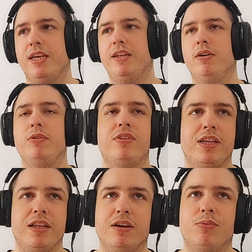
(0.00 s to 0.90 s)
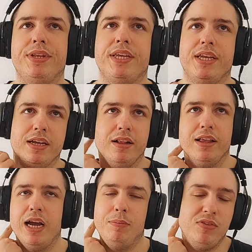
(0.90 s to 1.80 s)
and obviously with the
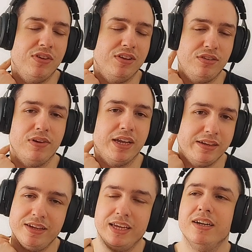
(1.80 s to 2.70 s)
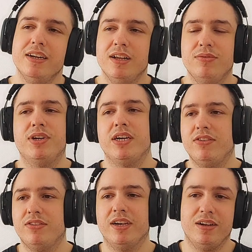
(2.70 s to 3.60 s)
high pitchness of, like, the
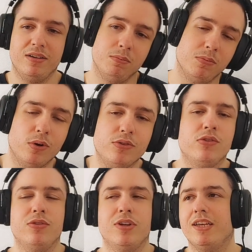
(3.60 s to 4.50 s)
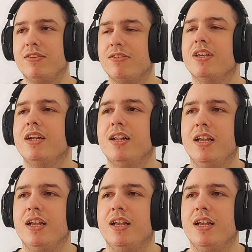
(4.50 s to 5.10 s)
vocal style autotune, I guess,